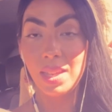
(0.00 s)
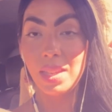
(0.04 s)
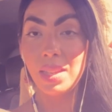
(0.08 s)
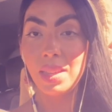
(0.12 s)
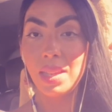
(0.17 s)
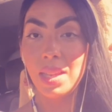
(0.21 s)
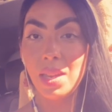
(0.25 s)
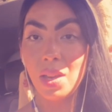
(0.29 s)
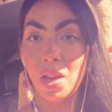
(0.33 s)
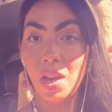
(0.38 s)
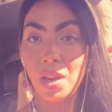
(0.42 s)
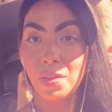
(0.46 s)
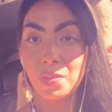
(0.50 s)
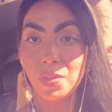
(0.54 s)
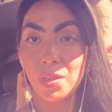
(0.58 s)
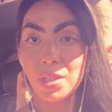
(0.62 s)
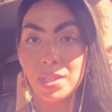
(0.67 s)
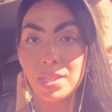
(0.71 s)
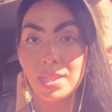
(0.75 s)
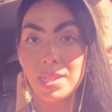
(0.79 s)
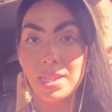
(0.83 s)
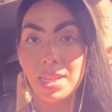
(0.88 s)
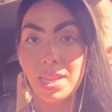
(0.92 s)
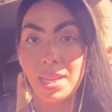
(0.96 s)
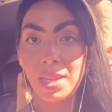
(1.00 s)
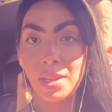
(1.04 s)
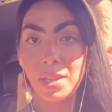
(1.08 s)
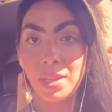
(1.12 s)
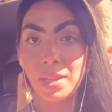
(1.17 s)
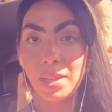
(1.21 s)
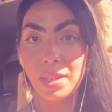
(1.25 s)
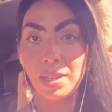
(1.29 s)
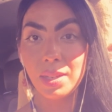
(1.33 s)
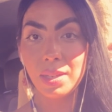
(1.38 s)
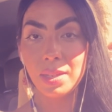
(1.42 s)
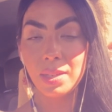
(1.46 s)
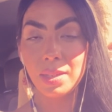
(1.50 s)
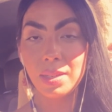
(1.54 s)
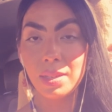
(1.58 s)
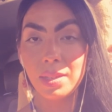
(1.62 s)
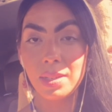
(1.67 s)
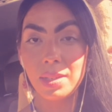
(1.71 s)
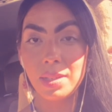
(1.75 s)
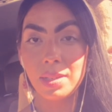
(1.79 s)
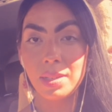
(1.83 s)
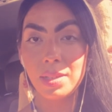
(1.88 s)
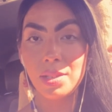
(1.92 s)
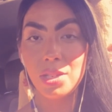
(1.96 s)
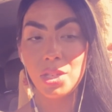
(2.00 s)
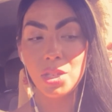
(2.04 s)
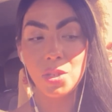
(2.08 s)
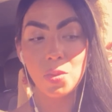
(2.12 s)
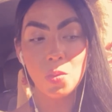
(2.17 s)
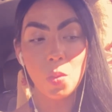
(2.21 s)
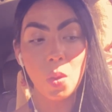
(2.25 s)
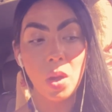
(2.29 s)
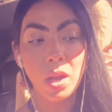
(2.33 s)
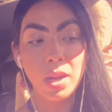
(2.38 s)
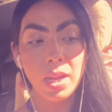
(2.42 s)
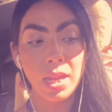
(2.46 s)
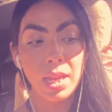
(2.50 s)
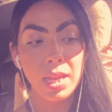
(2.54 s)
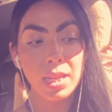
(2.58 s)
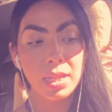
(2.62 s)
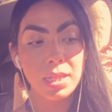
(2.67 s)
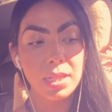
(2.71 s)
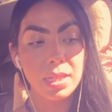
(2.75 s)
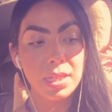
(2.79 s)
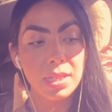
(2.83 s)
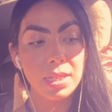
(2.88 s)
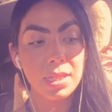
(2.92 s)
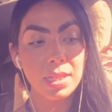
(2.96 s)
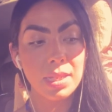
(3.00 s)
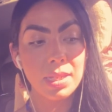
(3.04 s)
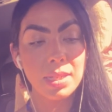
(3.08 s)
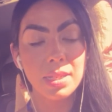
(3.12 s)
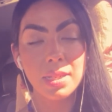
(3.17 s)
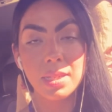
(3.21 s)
The offer is here. Do you want it?